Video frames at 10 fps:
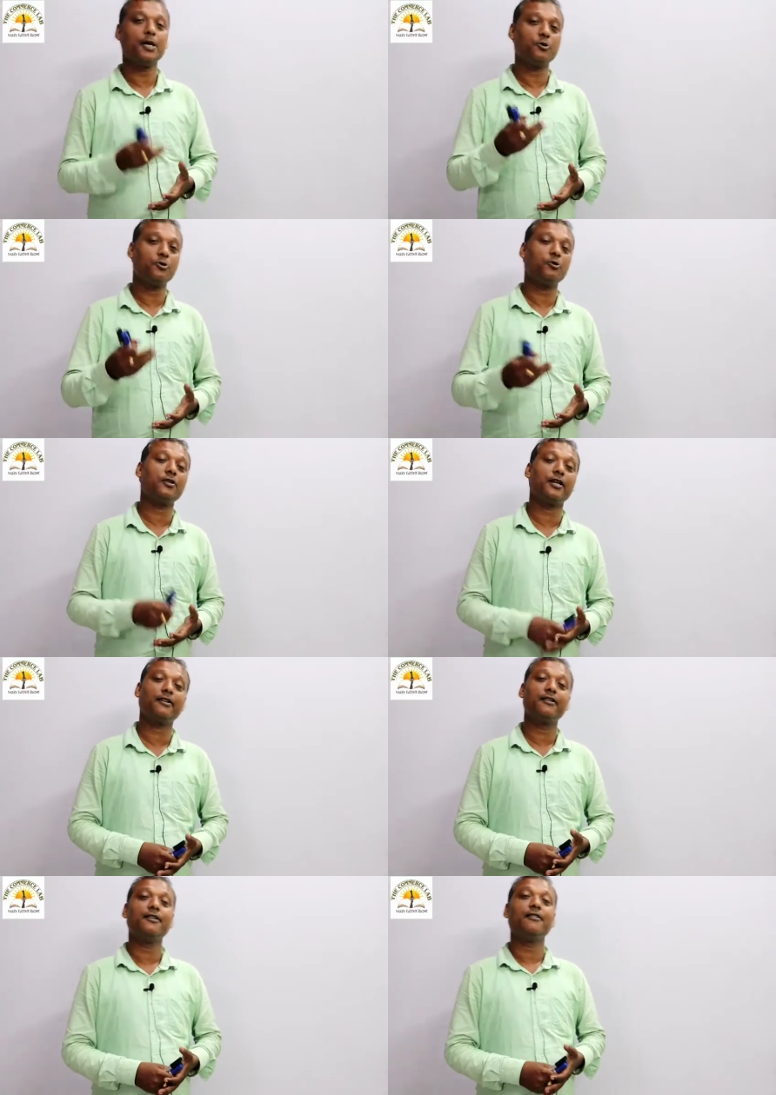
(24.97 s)
As you know
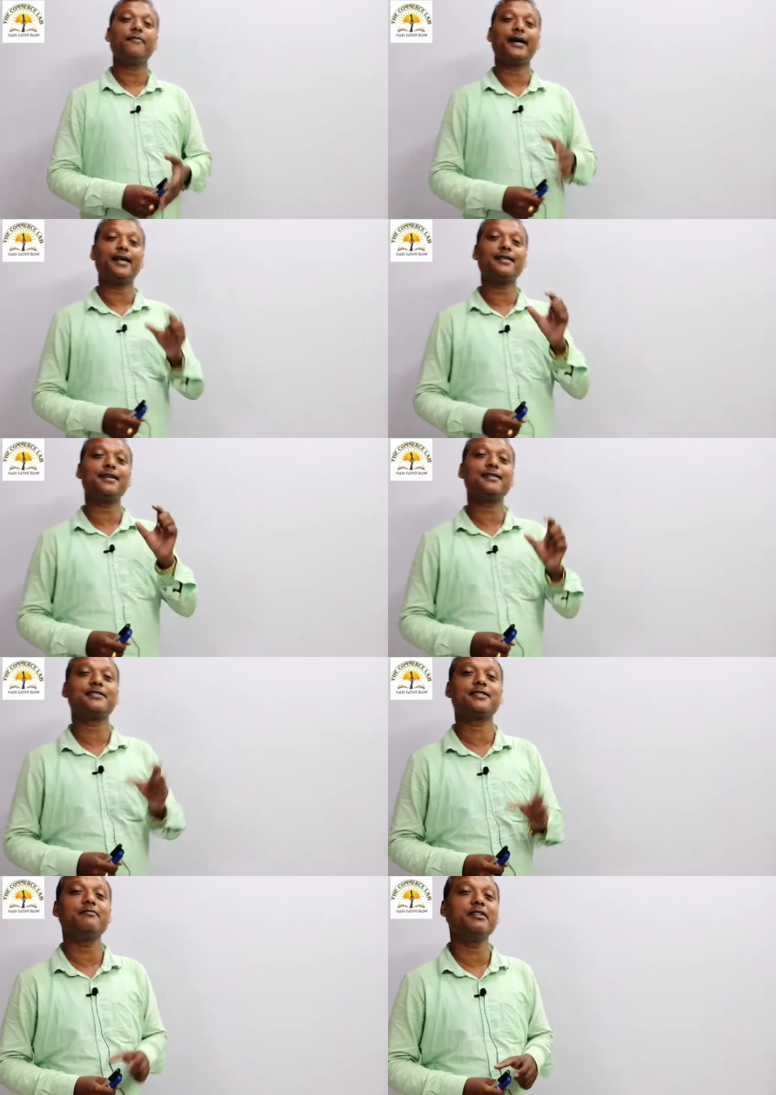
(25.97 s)
that financial
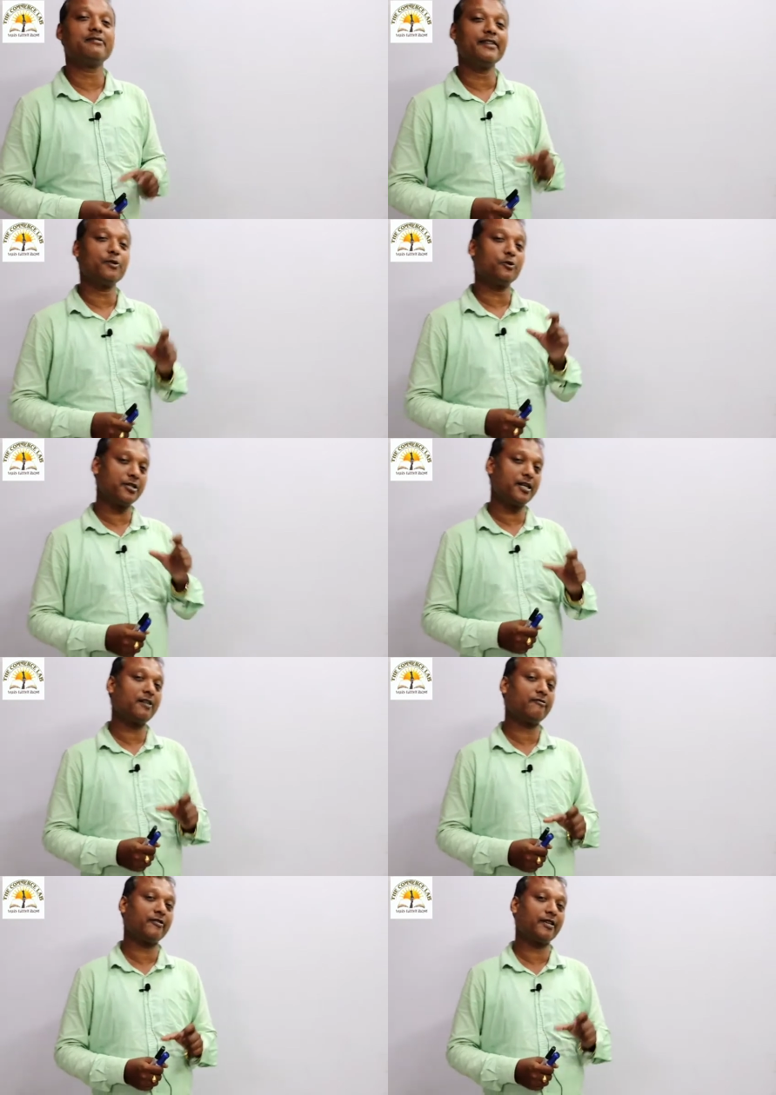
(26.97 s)
system is very
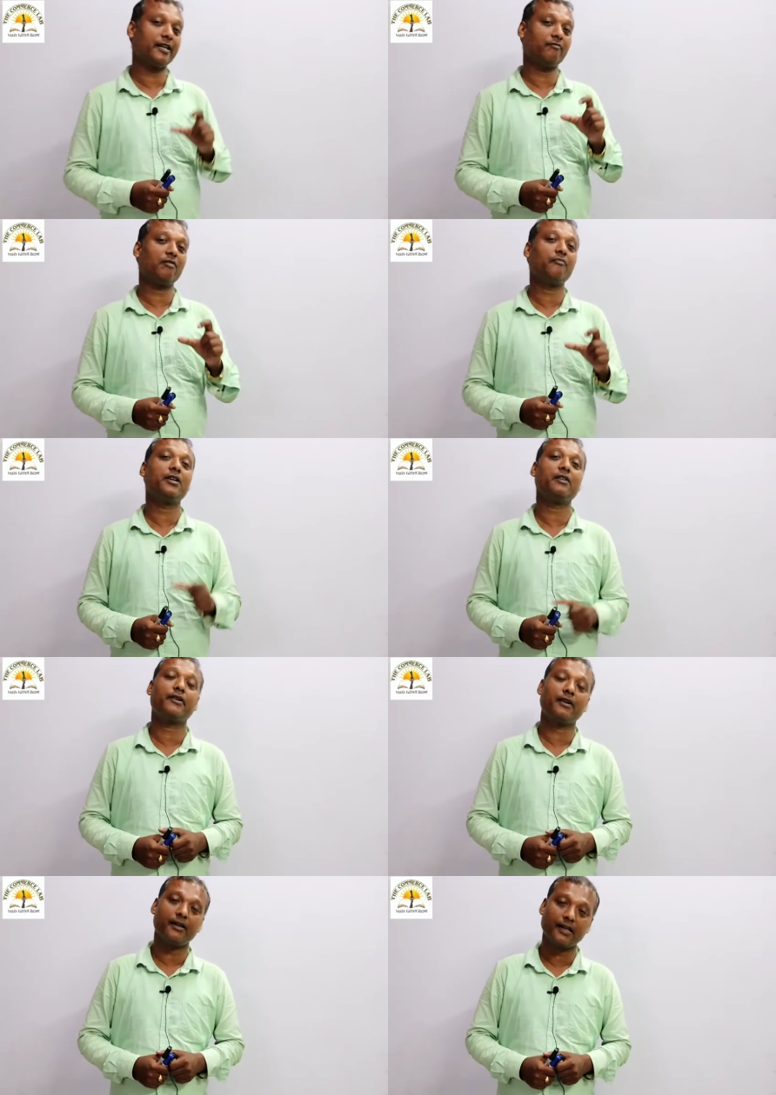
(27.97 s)
crucial for the development
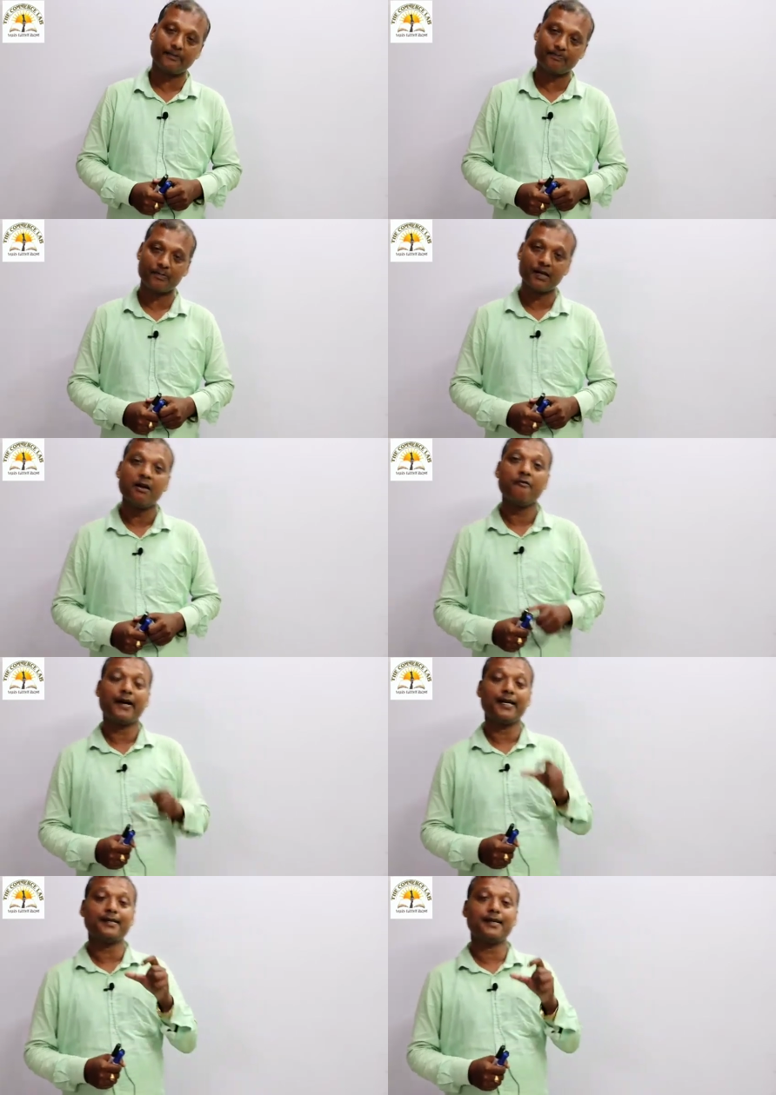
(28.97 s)
of a country.
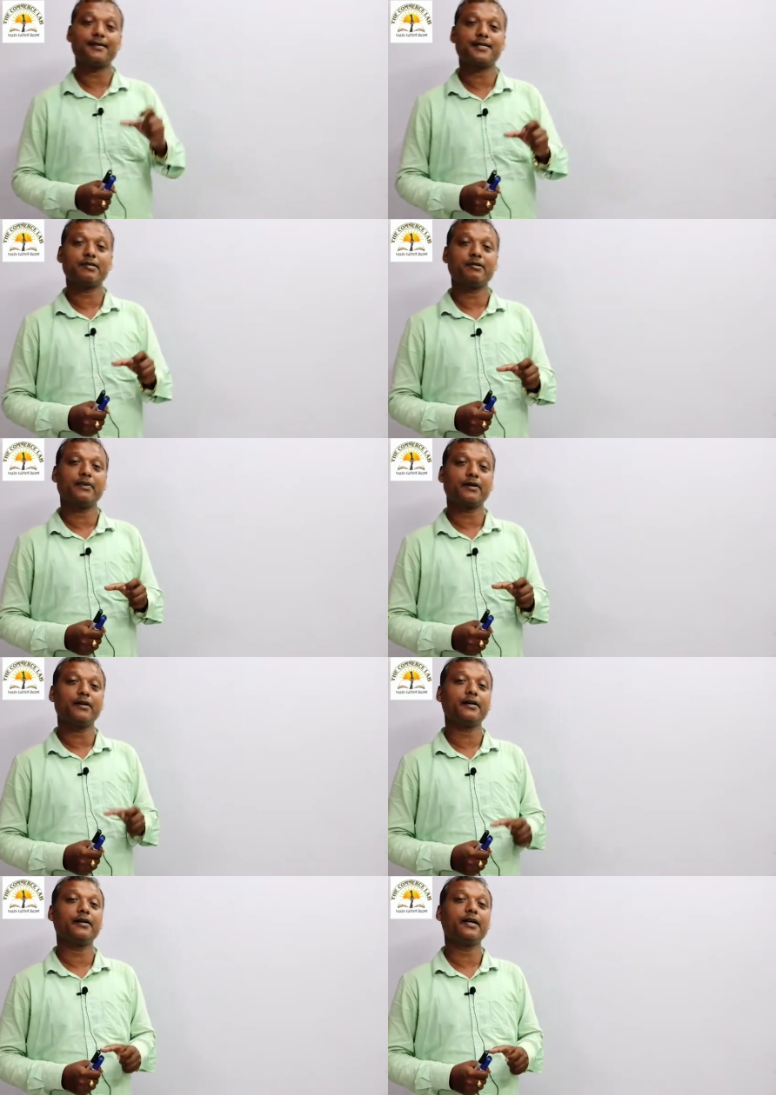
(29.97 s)
Financial system of a
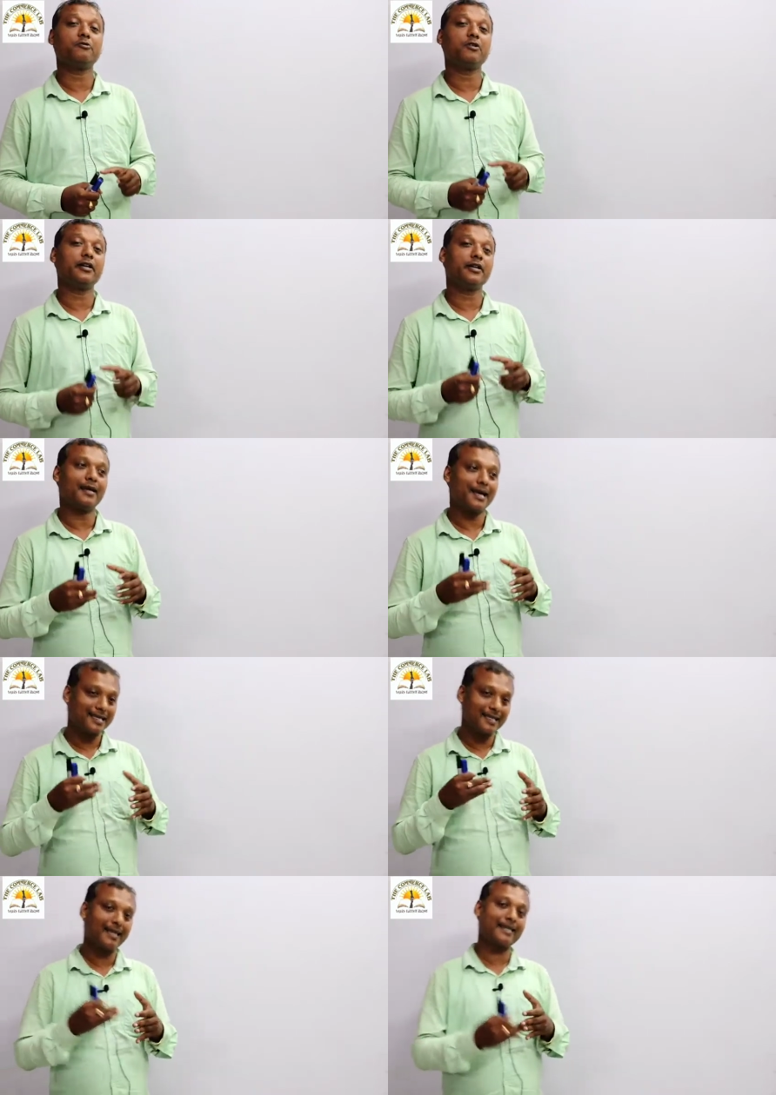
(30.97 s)
country actually
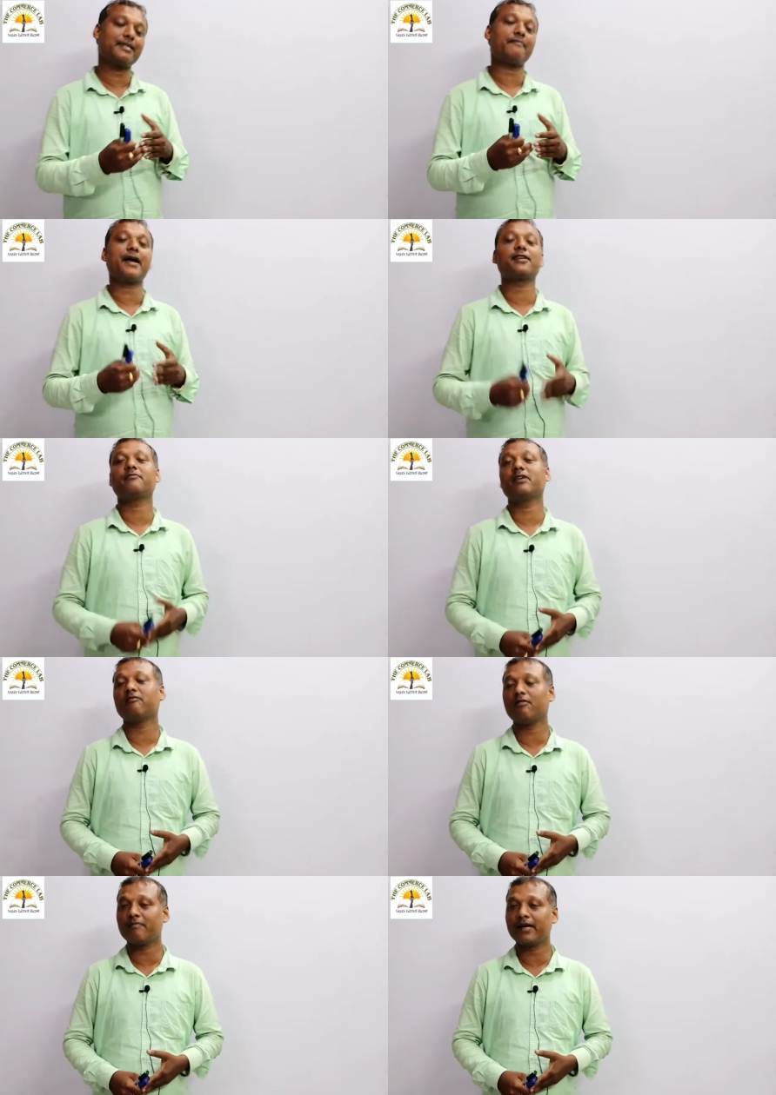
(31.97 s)
accelerates the pace of
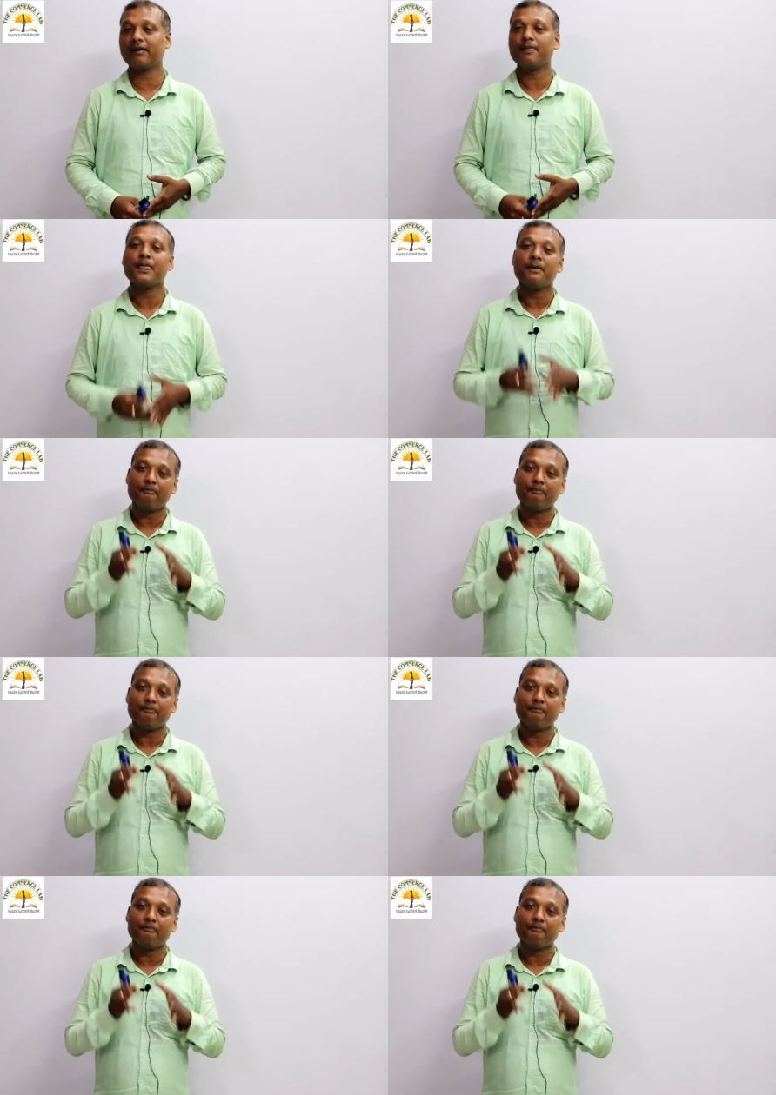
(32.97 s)
development.